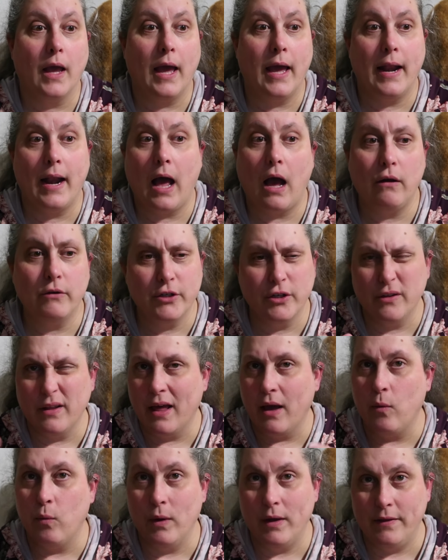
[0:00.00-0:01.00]
And I'll do
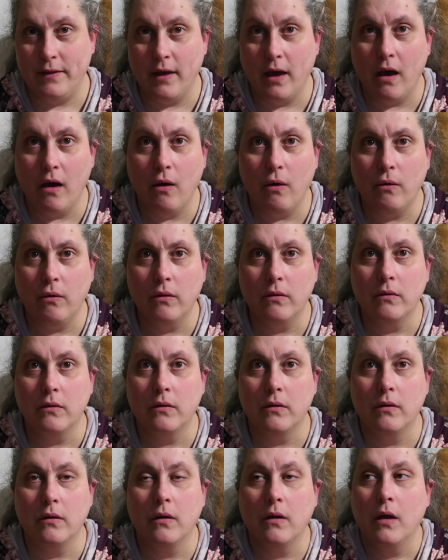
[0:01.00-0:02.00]
that with y'all.
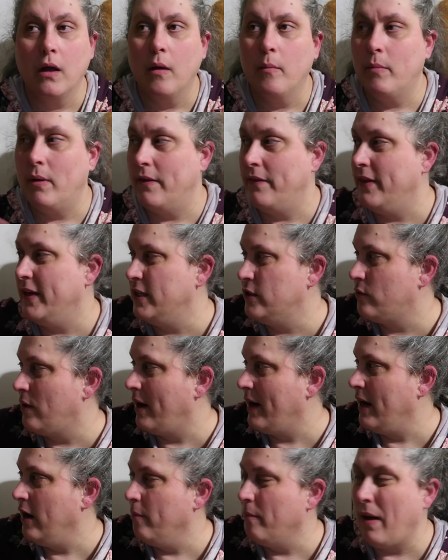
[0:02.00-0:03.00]
But these
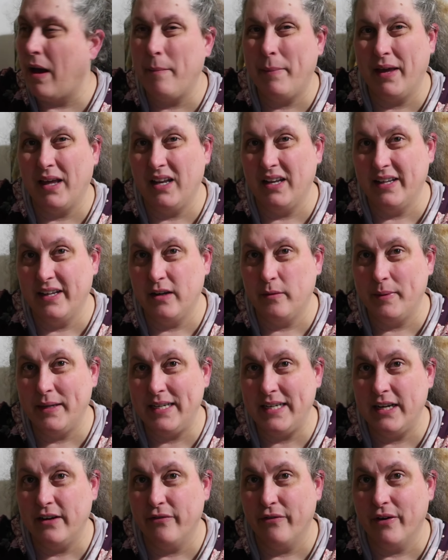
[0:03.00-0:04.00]
right here might be a little
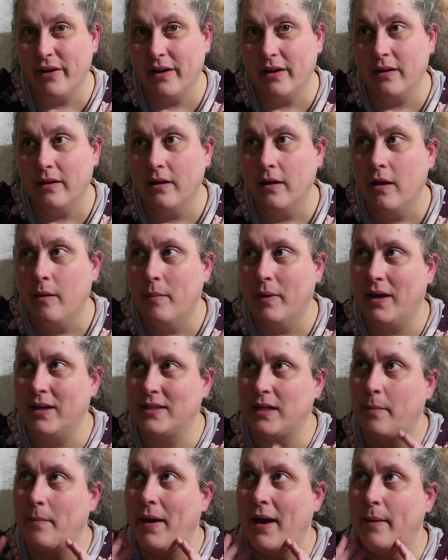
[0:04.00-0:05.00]
bit different
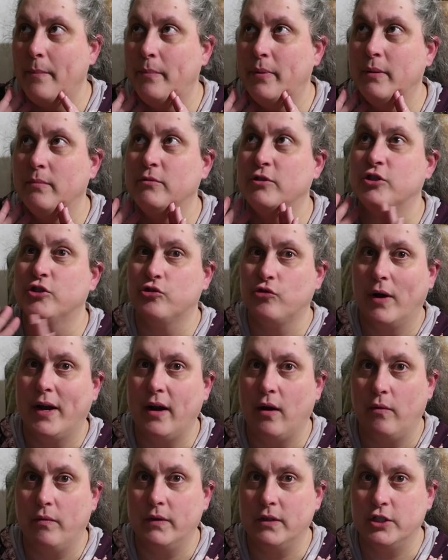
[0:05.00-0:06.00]
because I might put them
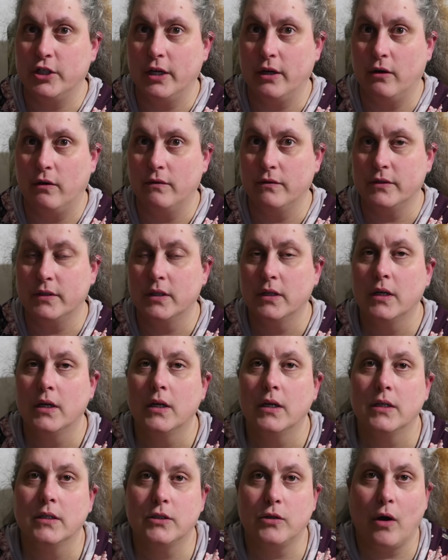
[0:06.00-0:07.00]
straight on the shelves.
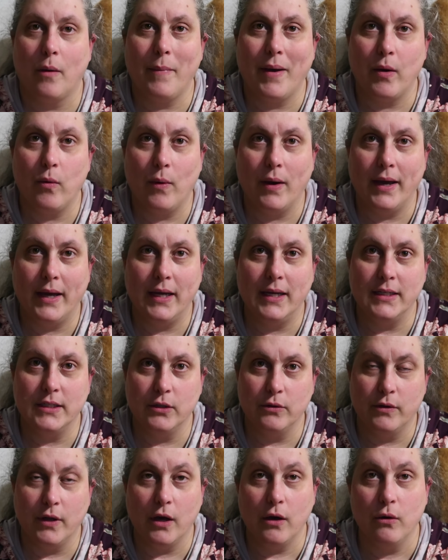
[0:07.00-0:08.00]
So I may wait and
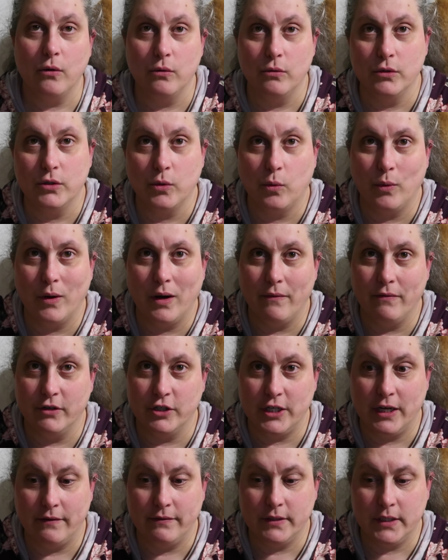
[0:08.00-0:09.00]
do those whenever
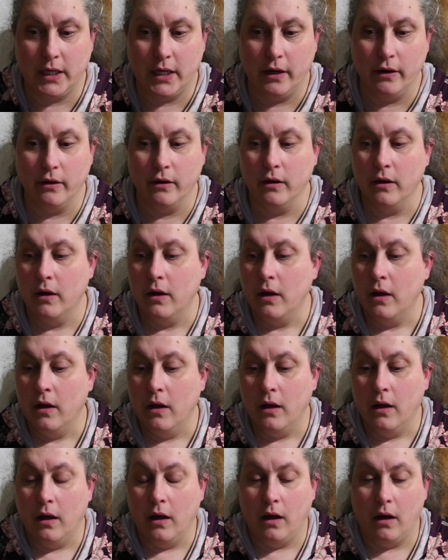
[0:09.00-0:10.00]
Jeff's here
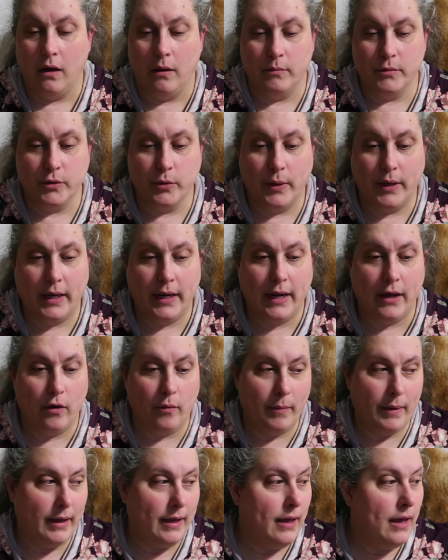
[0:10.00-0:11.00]
um, so he can
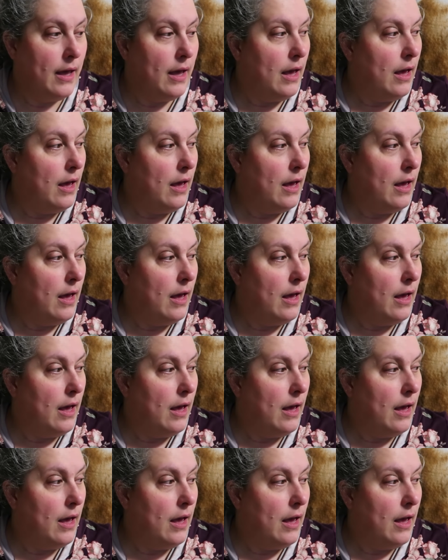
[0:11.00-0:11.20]
help me.